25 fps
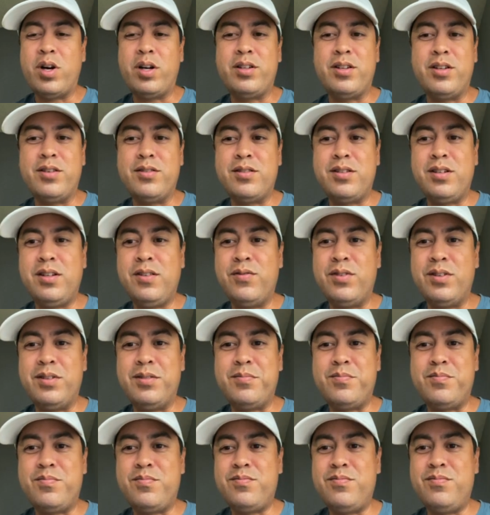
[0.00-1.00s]
doesn't
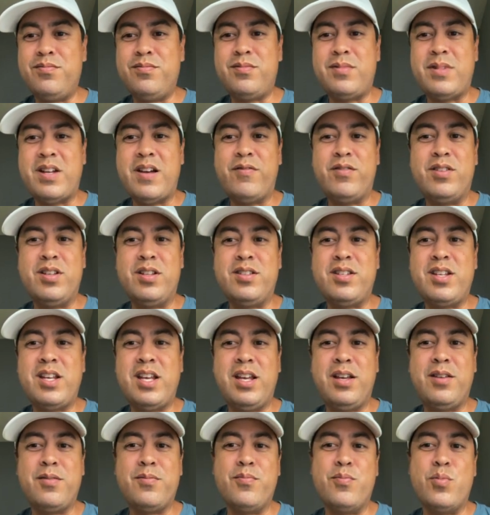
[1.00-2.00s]
even have to
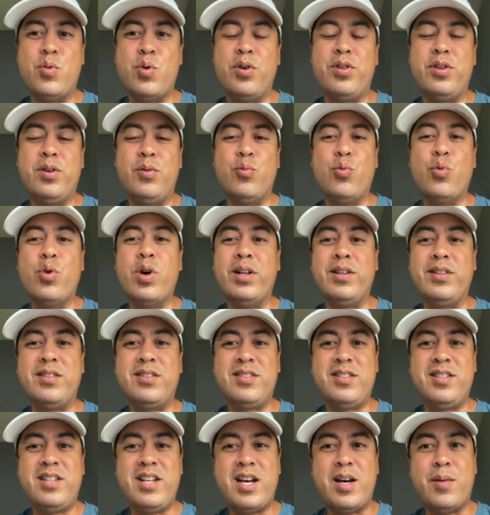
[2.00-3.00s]
take more than one
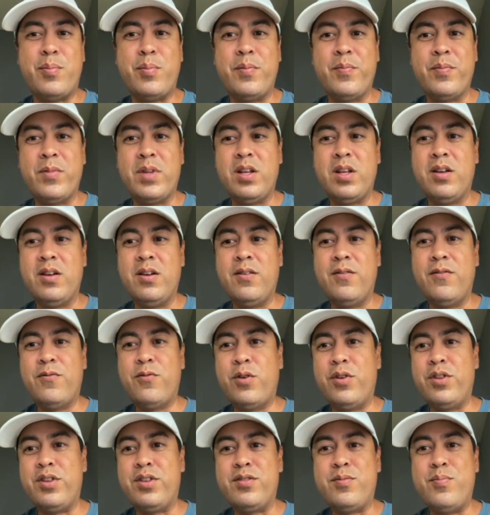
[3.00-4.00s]
step
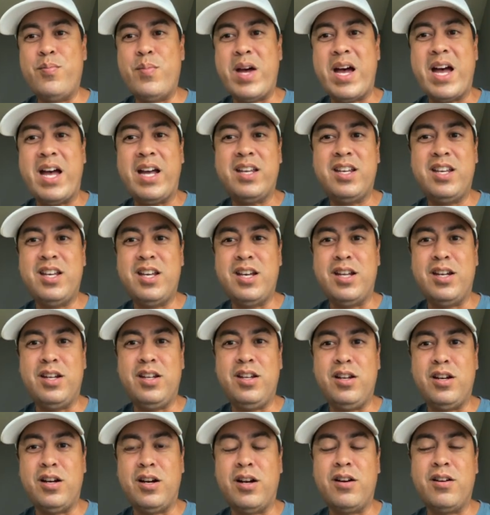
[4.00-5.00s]
for this backhand
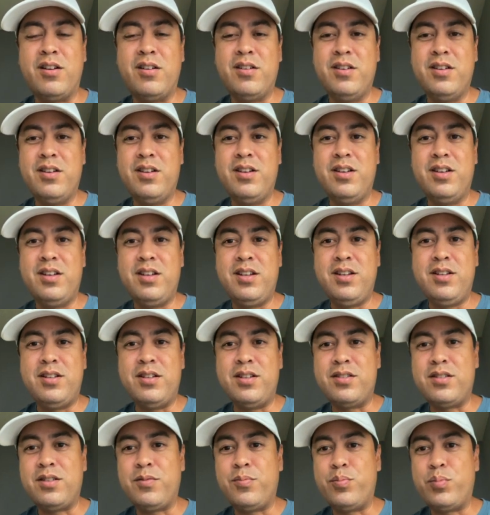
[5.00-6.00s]
here. He
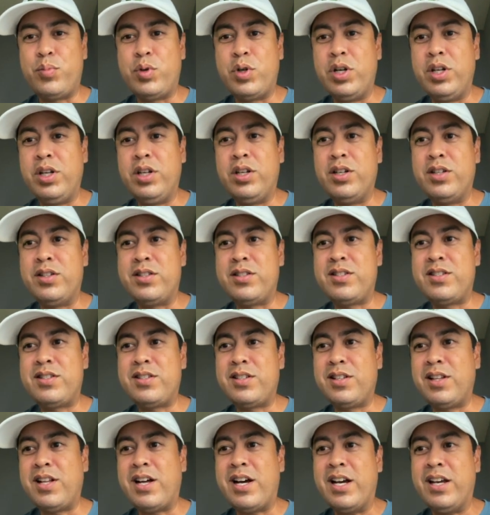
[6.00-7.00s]
does a pretty good
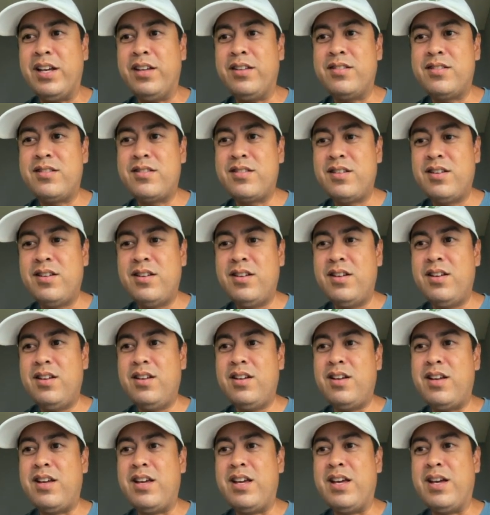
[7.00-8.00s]
slice,
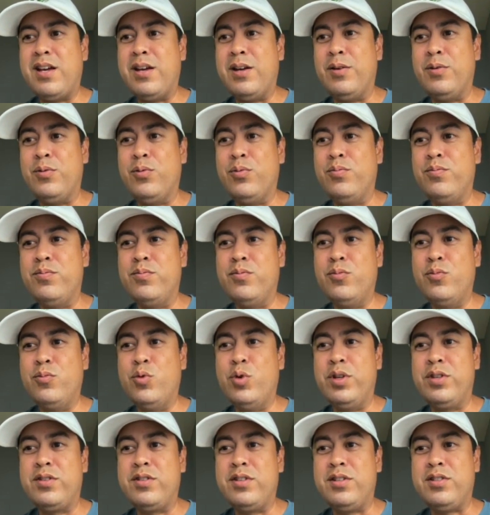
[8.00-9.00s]
and
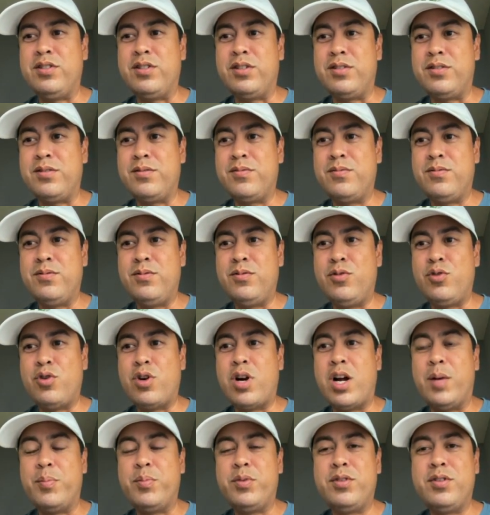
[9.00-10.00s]
Winston just
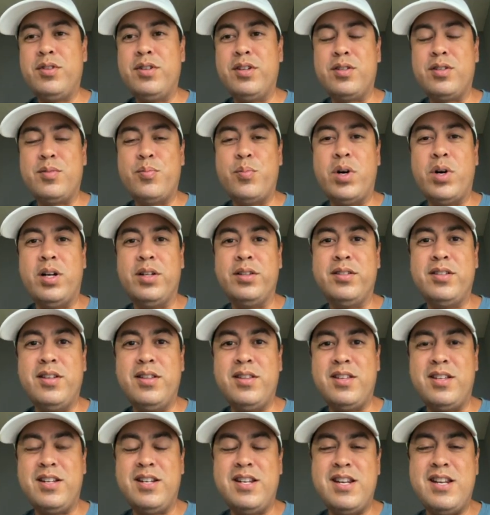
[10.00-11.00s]
drops this ball
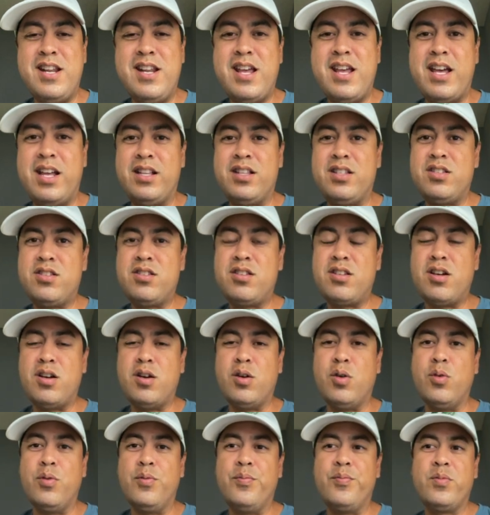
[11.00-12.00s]
to the net.
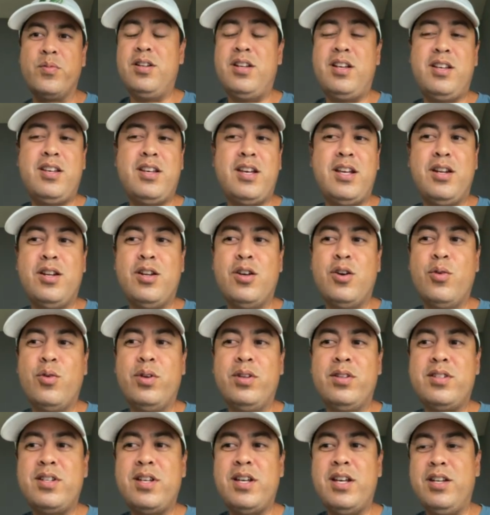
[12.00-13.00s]
So again, no
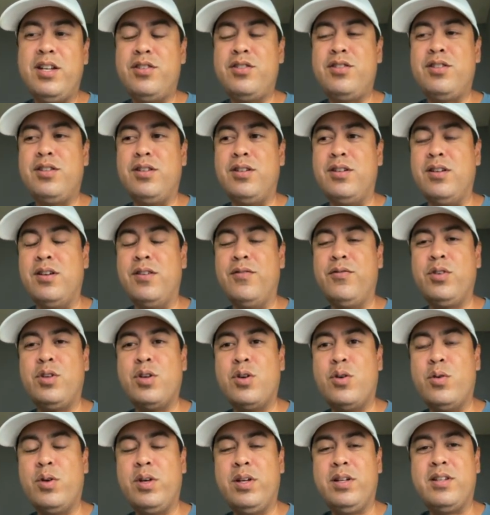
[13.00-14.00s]
intention of
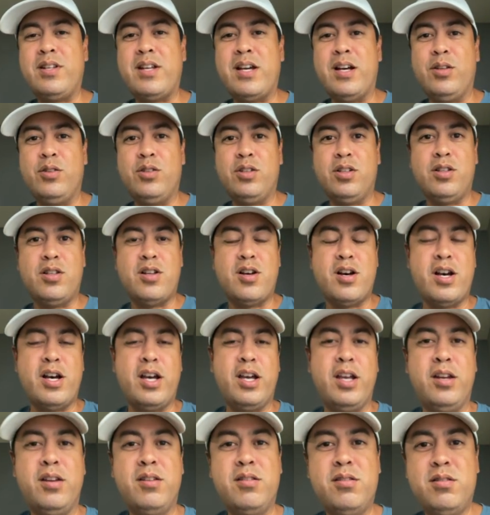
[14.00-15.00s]
going down the
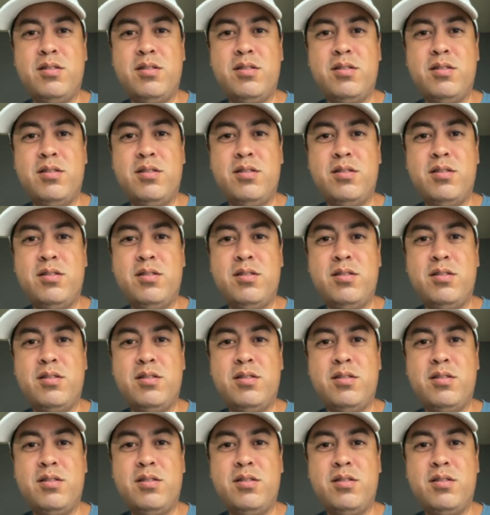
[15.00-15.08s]
line